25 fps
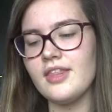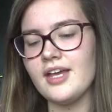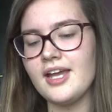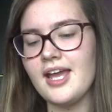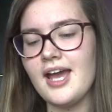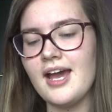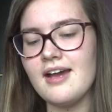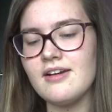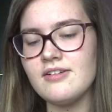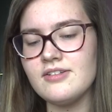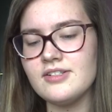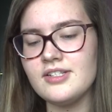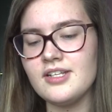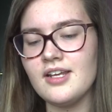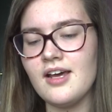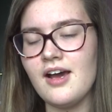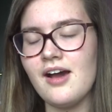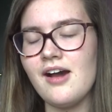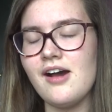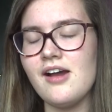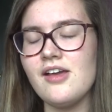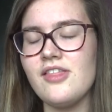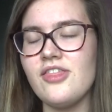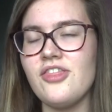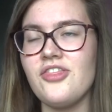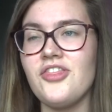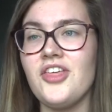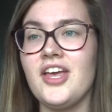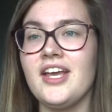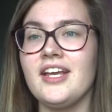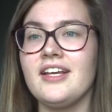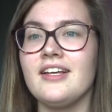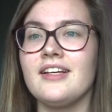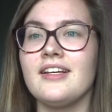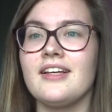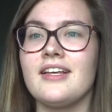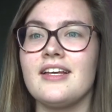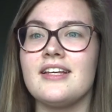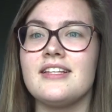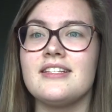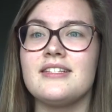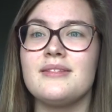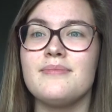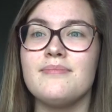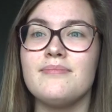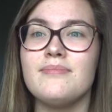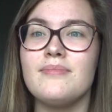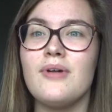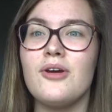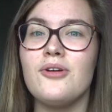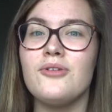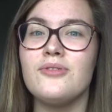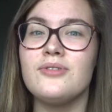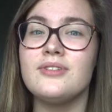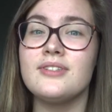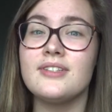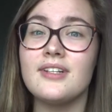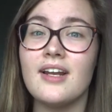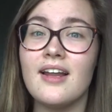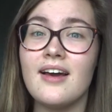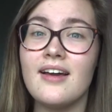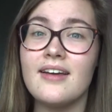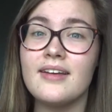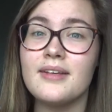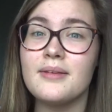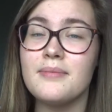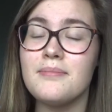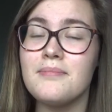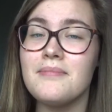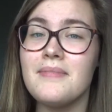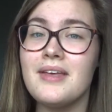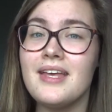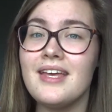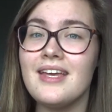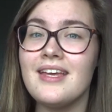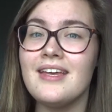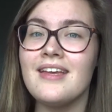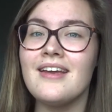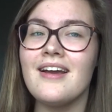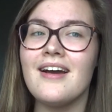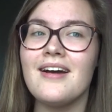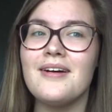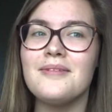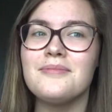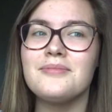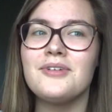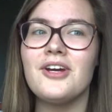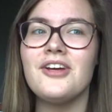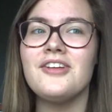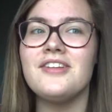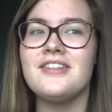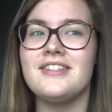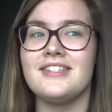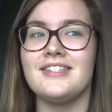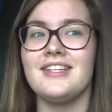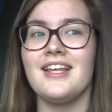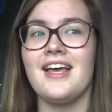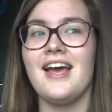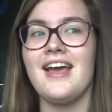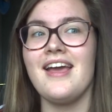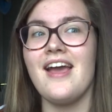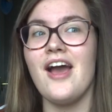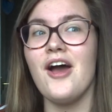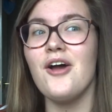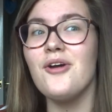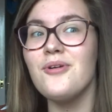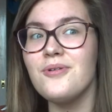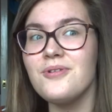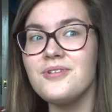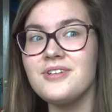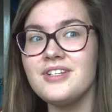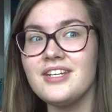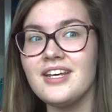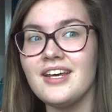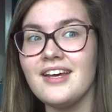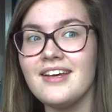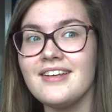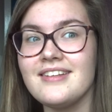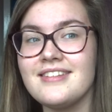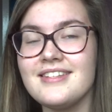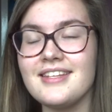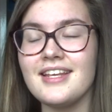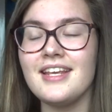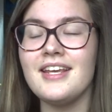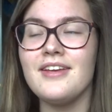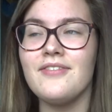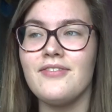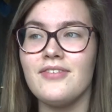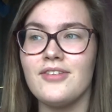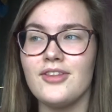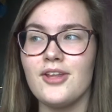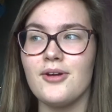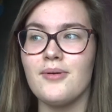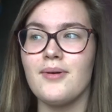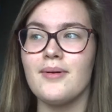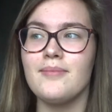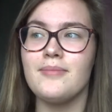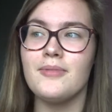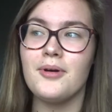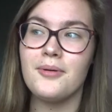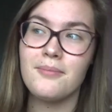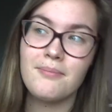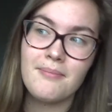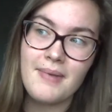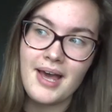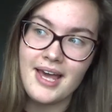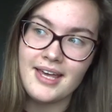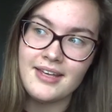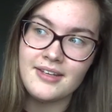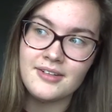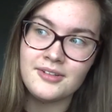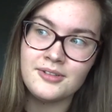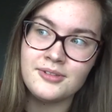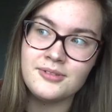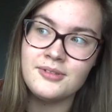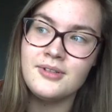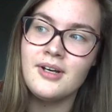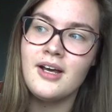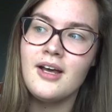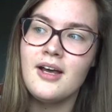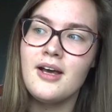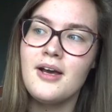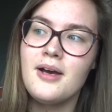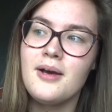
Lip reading: the character I think is most like me, I'm going to say Otis, even though I'm not male.